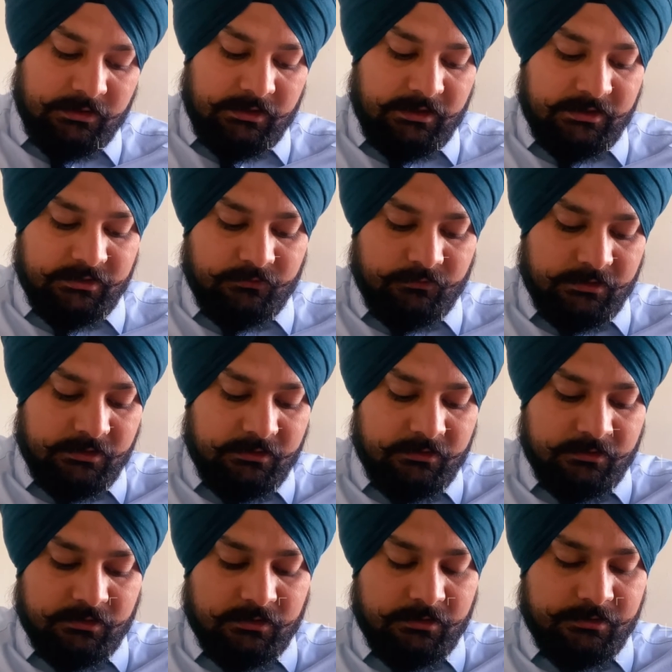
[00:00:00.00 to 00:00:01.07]
and the very
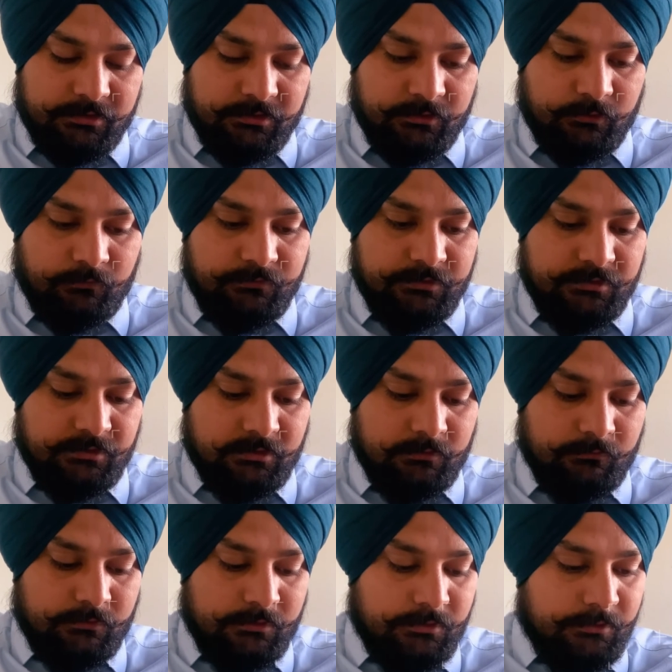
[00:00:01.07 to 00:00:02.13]
reality of the real
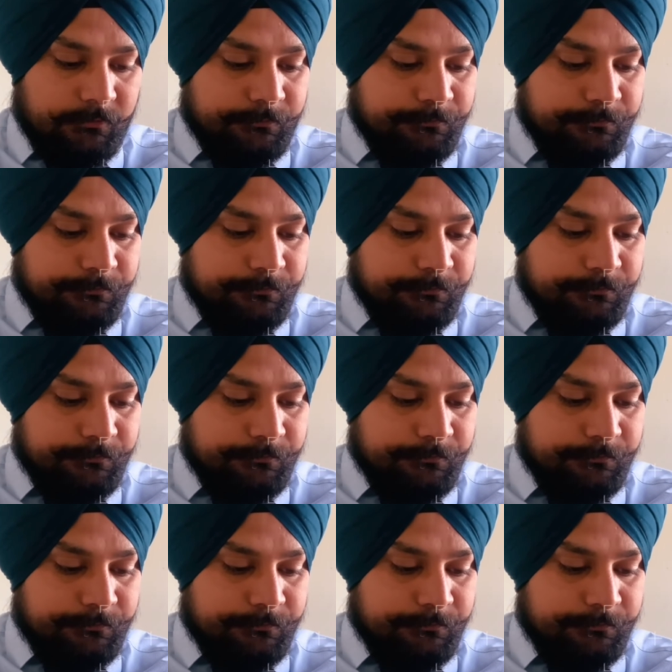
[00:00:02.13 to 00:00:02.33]
world.